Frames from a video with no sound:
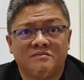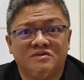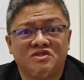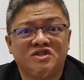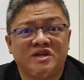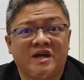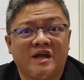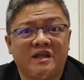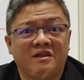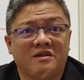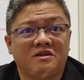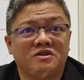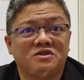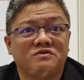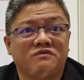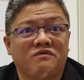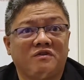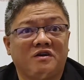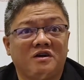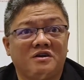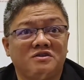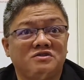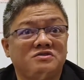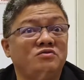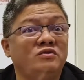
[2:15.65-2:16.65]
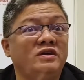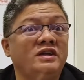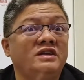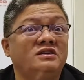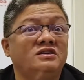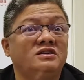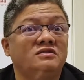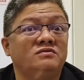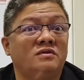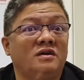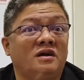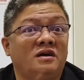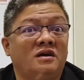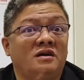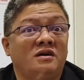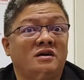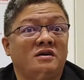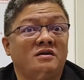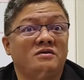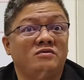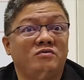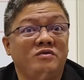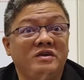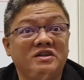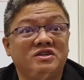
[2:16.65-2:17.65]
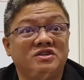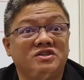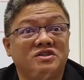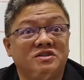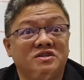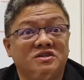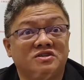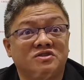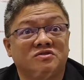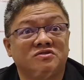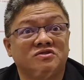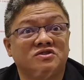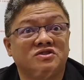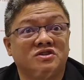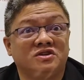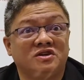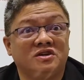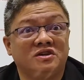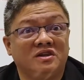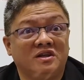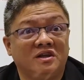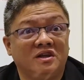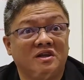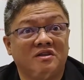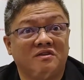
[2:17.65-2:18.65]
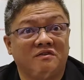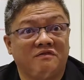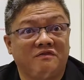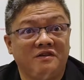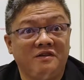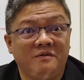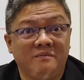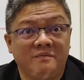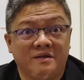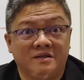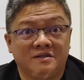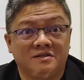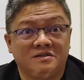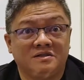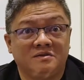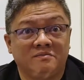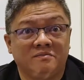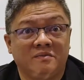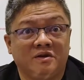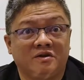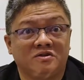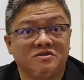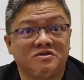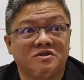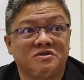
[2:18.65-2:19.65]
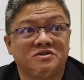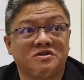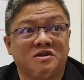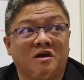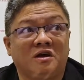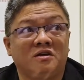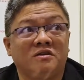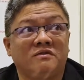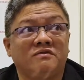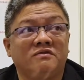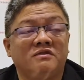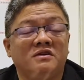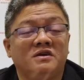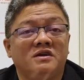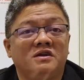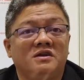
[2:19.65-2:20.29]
channel as far as reach is concerned in the Philippines, because there's a lot of